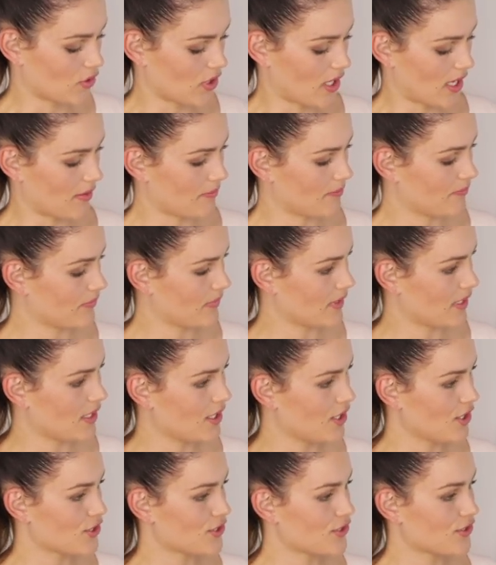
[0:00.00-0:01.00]
Okay,
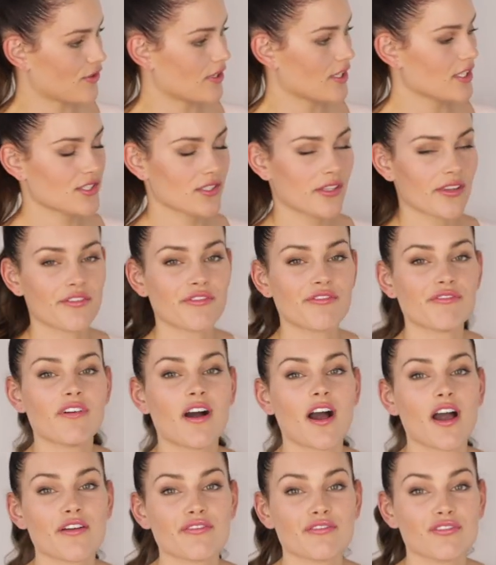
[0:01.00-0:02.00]
so these are the
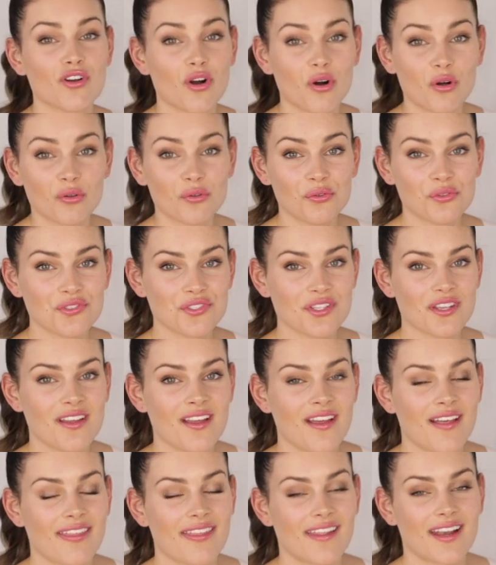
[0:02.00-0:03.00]
five goals
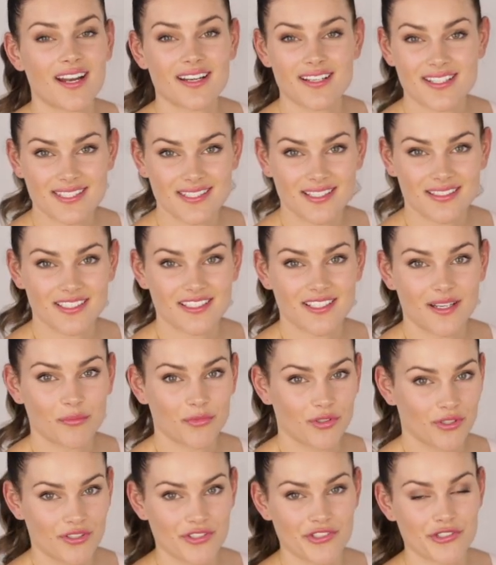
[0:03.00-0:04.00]
that I decided
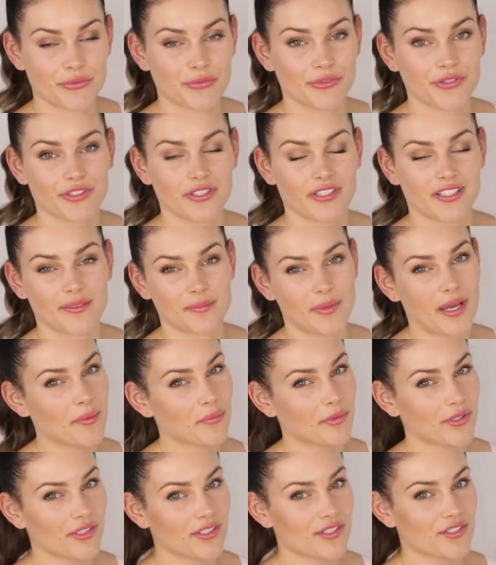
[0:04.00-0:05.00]
I'm going to work on.
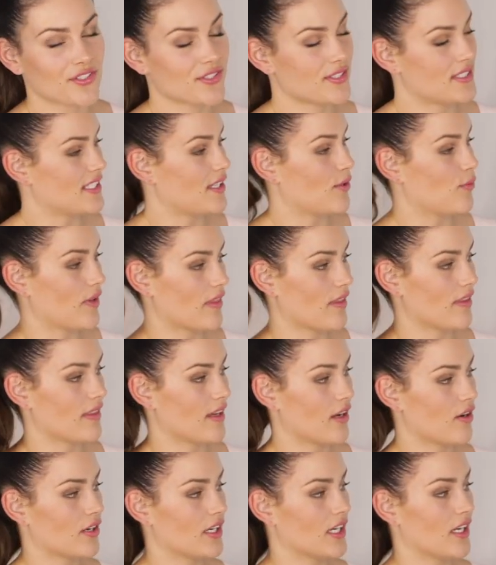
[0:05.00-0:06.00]
I'm going to see whether
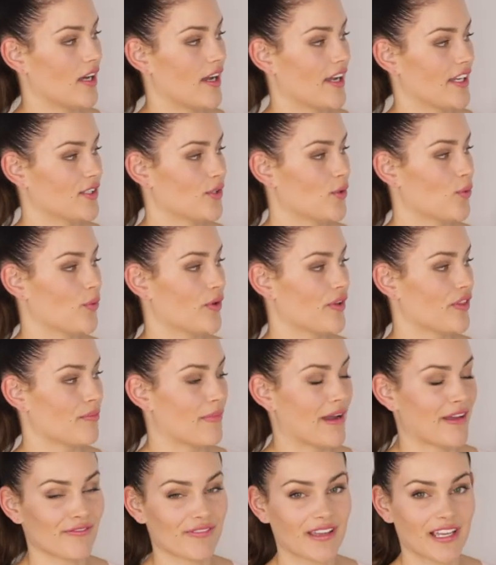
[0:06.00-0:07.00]
they are aligned
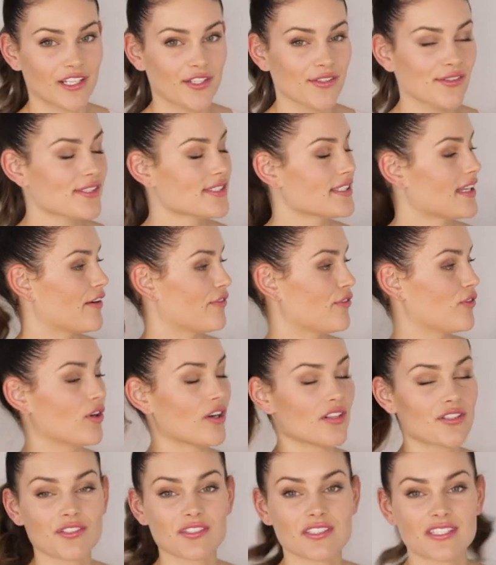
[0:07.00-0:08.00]
with my values. I
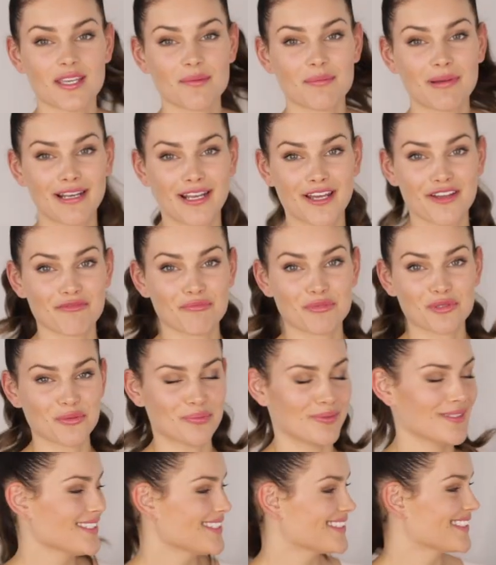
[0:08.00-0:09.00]
forgot to say my life
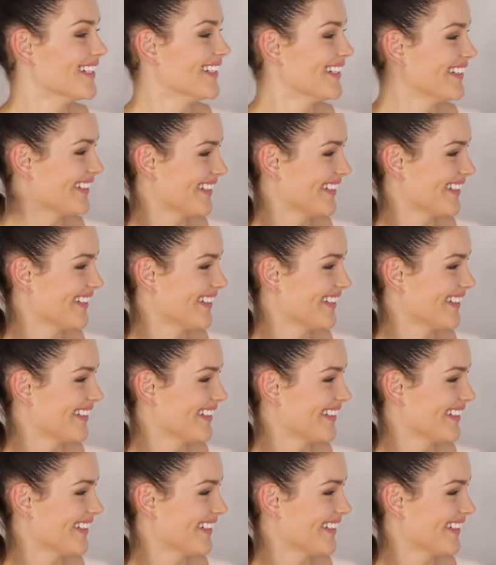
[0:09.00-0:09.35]
purpose.